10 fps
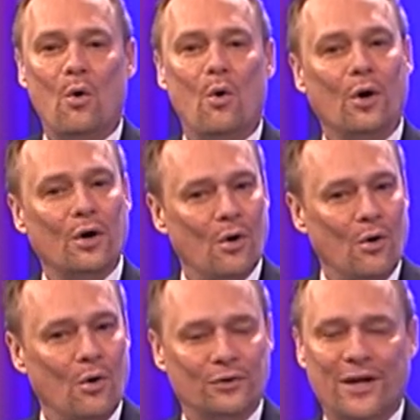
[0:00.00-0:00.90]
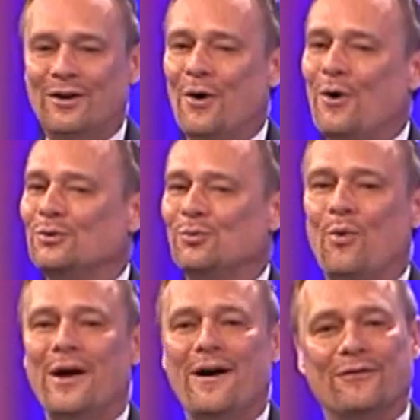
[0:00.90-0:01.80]
or gold, the gold
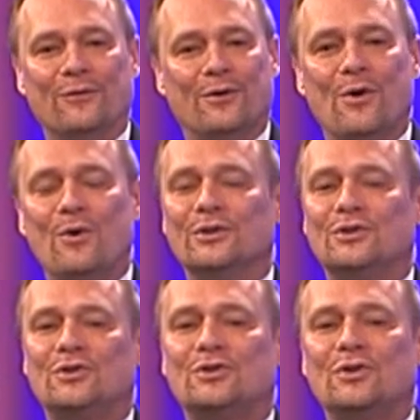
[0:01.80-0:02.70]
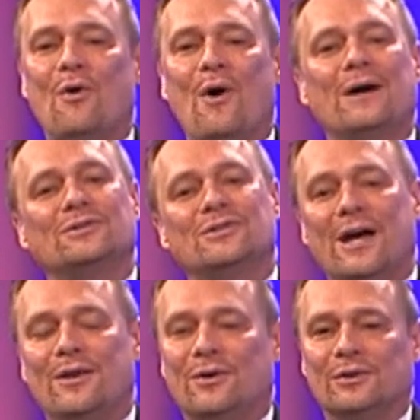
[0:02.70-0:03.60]
way out there. Gold is so
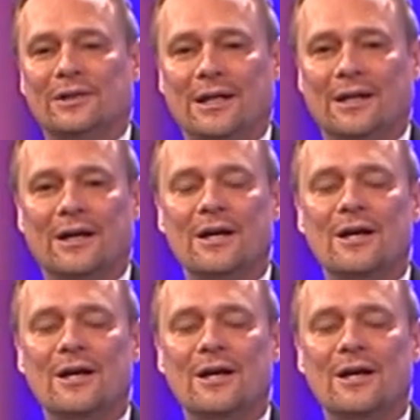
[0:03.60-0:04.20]
outside their league.